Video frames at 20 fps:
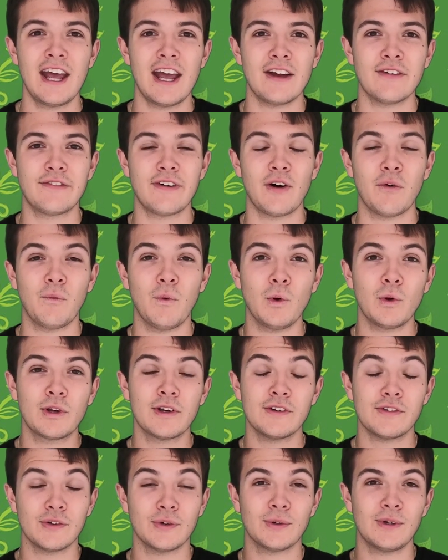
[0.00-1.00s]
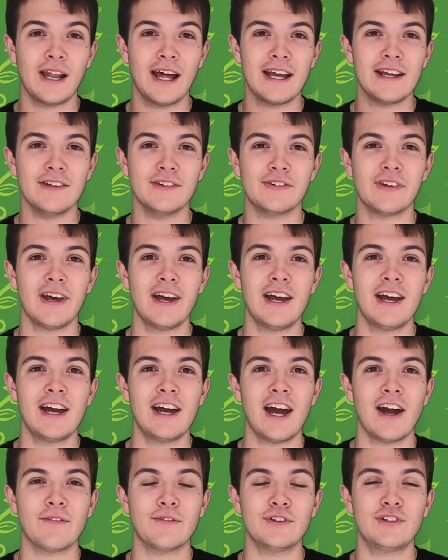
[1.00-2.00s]
In fact, Walkers or Lay's
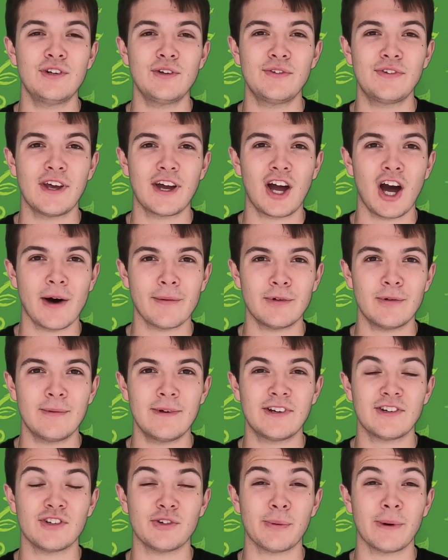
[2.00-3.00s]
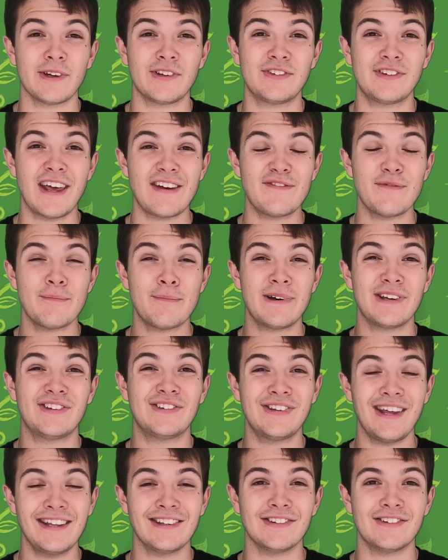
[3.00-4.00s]
have reduced their carbon emissions by
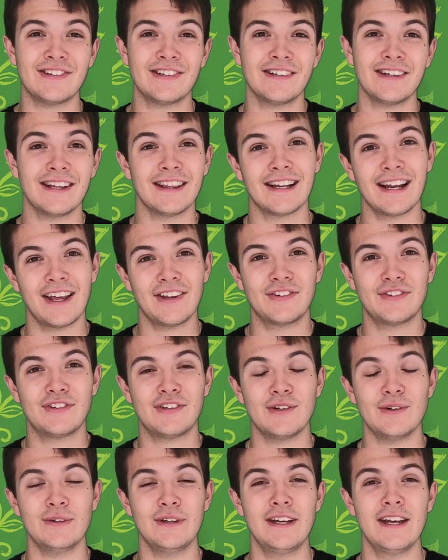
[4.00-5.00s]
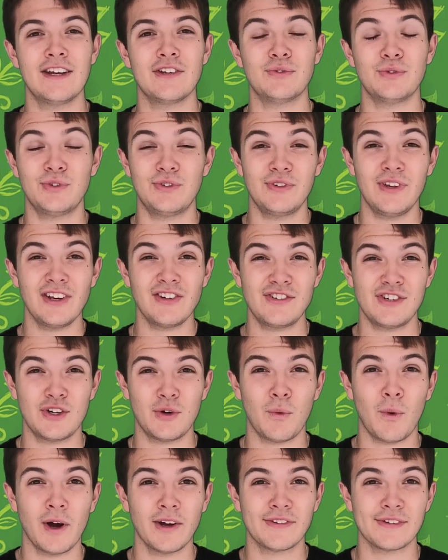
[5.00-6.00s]
7% in the last 2 years, which is actually
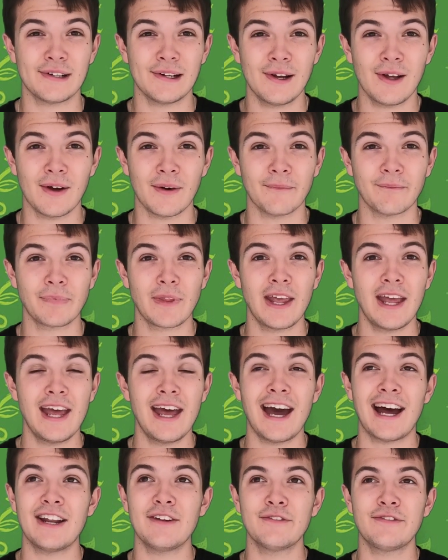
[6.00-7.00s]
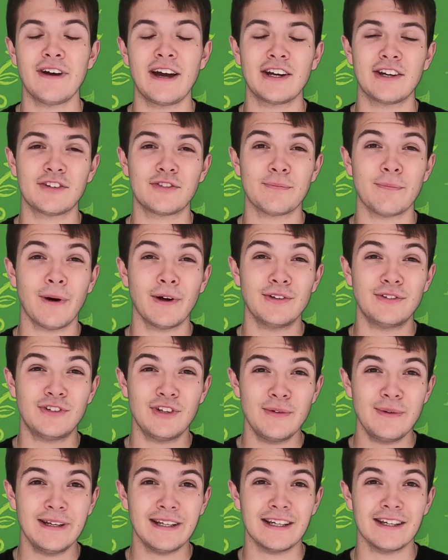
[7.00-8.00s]
quite a lot. And in fact, by
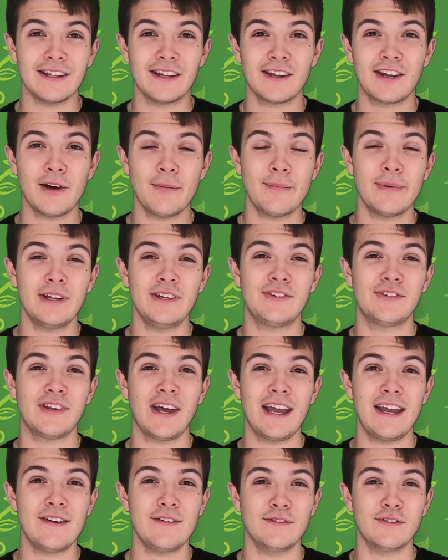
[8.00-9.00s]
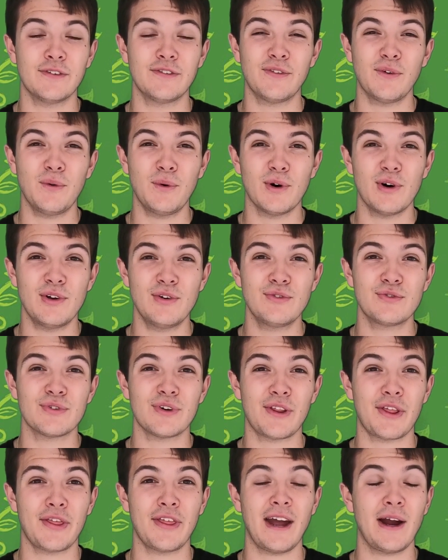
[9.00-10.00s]
doing it, the company saved
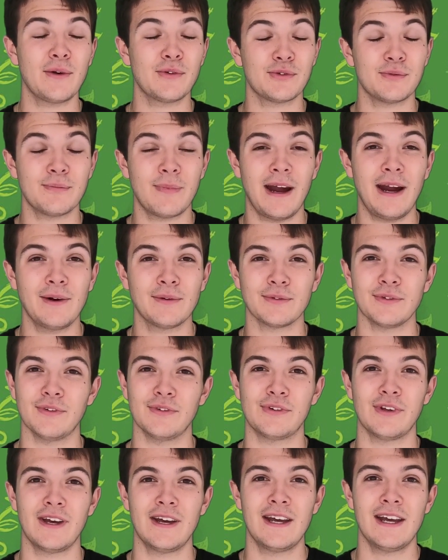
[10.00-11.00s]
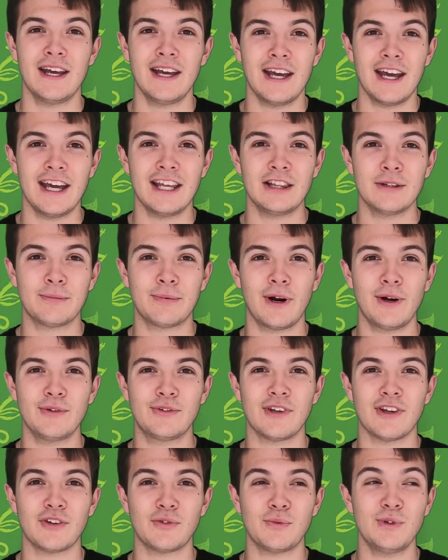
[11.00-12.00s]
£400,000 in the
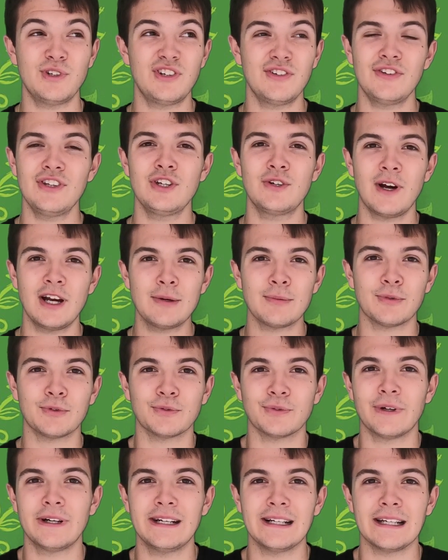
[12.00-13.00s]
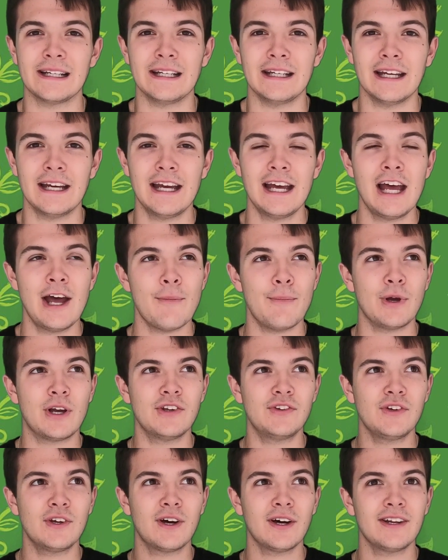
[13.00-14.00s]
process, which is incredible really,
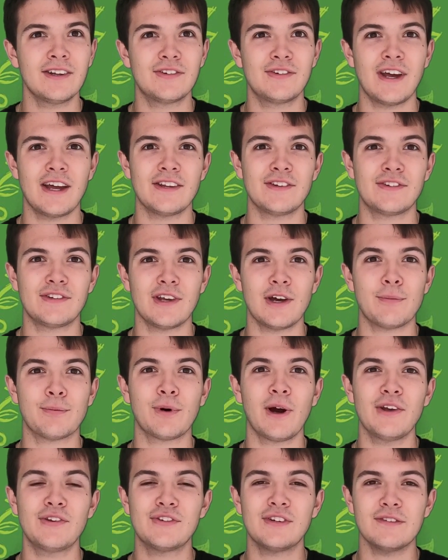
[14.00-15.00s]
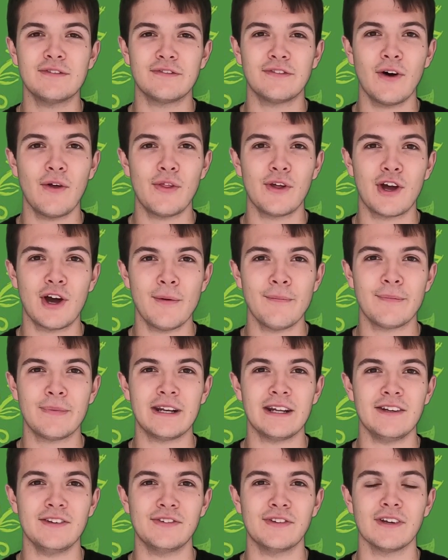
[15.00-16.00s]
because it kind of sets a precedent for other
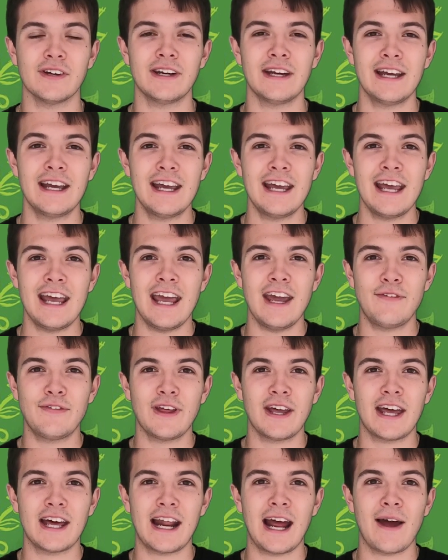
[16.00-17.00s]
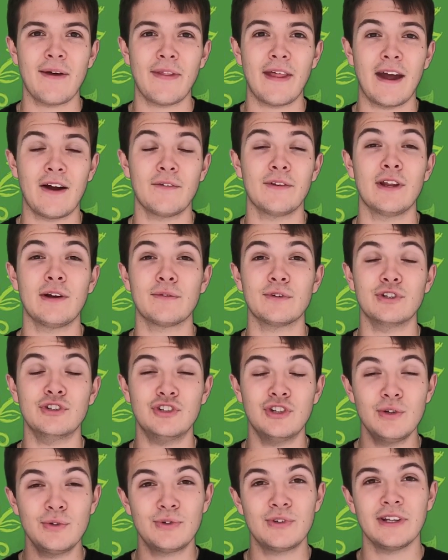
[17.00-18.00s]
companies that if they get out there and they're
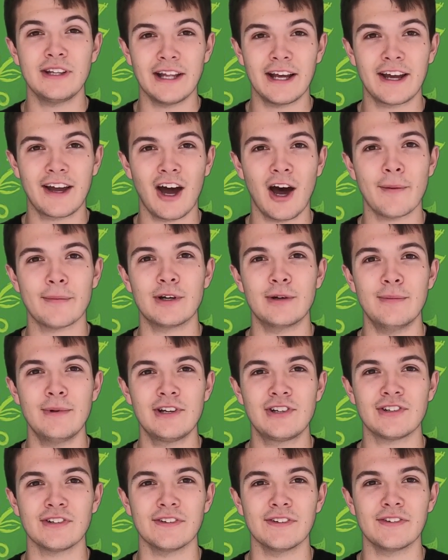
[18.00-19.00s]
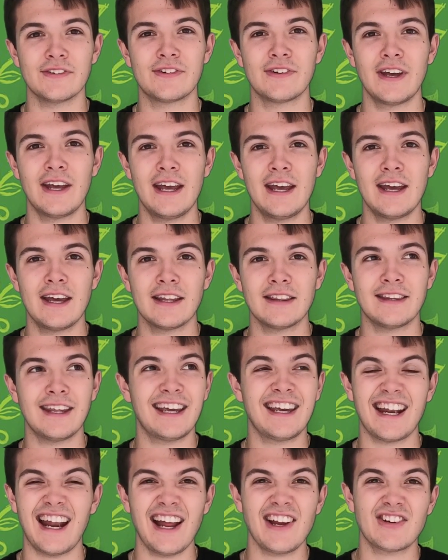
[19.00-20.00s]
reducing their carbon emissions, they
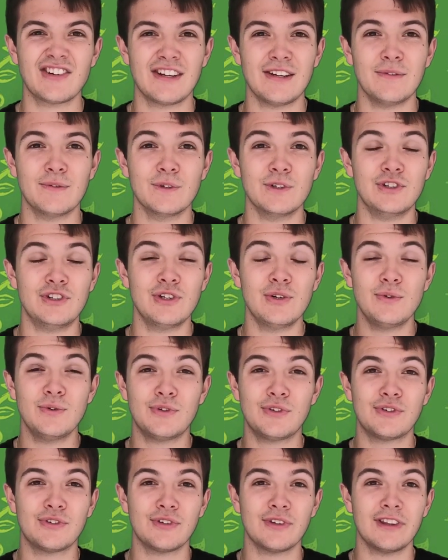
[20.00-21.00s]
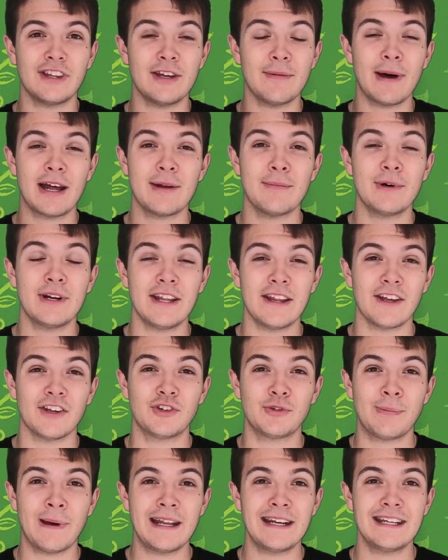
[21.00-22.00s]
can actually reduce the amount of money they're
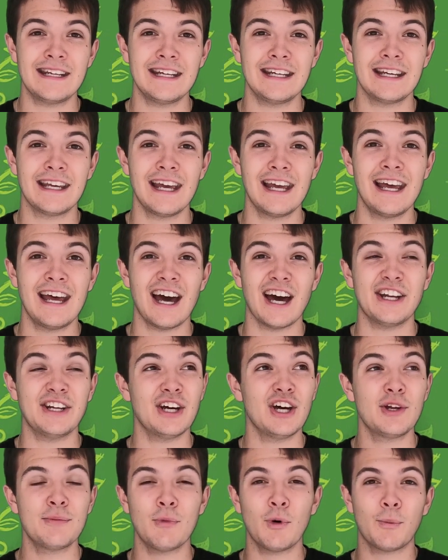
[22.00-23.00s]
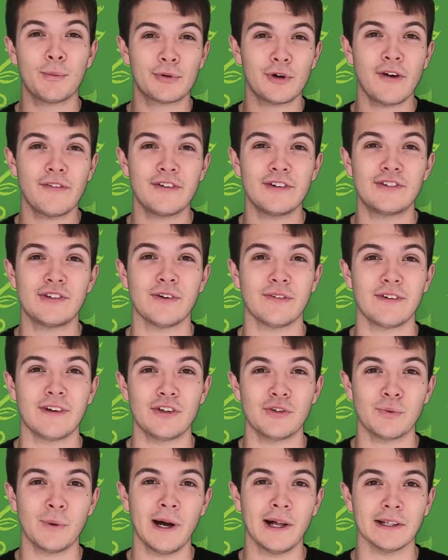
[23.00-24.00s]
spending and earn more profits off it
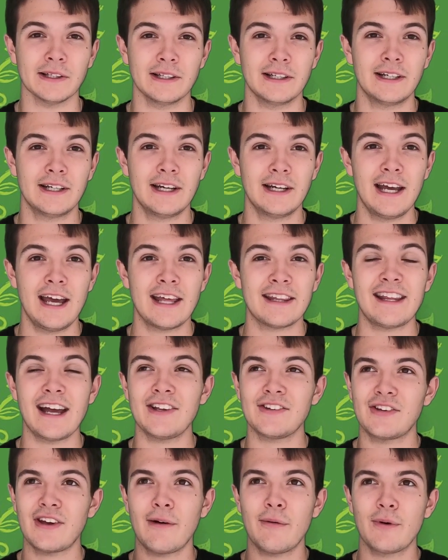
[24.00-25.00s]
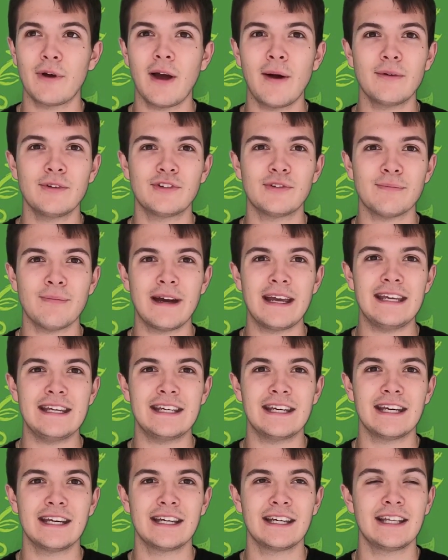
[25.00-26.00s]
as well. That's how we're going to
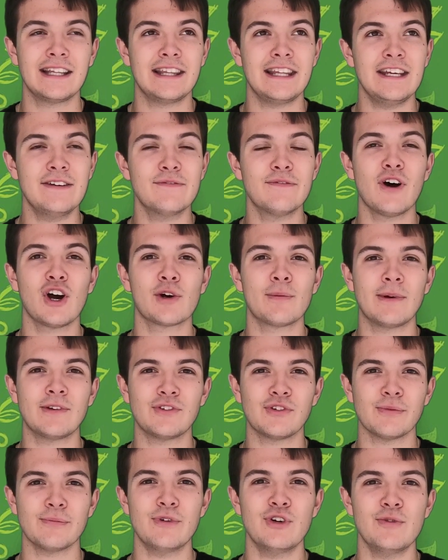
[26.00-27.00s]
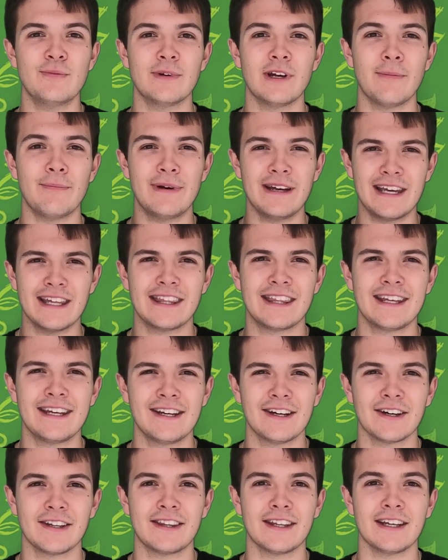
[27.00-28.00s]
make the environmental movement a bigger
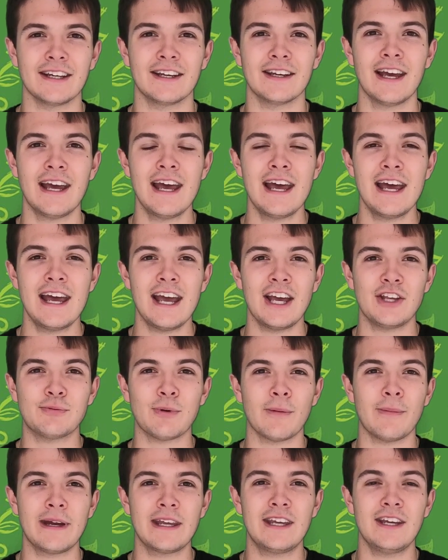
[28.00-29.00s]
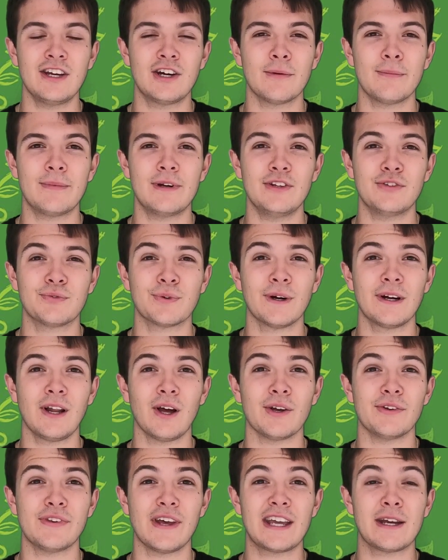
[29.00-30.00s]
thing, I think, is by making companies
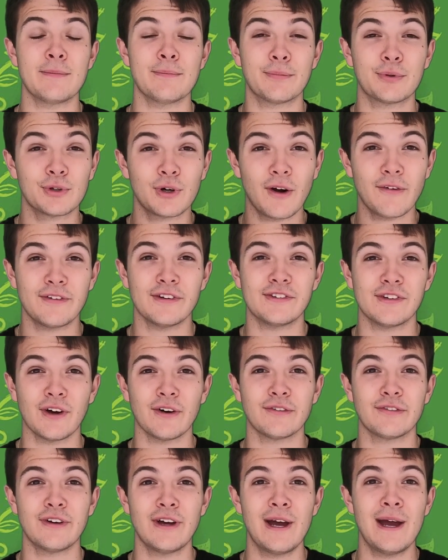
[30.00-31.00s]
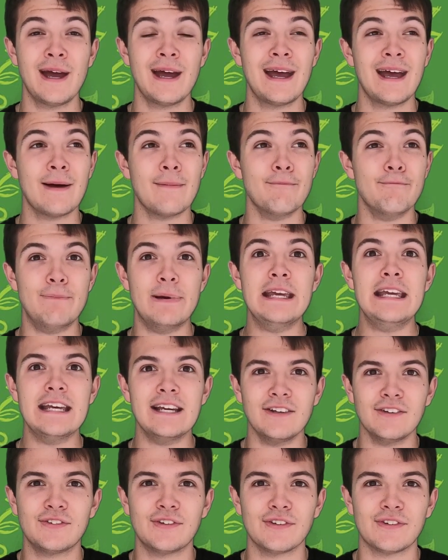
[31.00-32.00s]
realise they can profit off
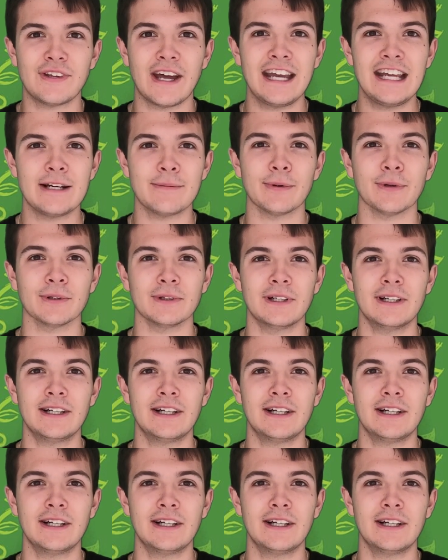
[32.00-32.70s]
being sustainable.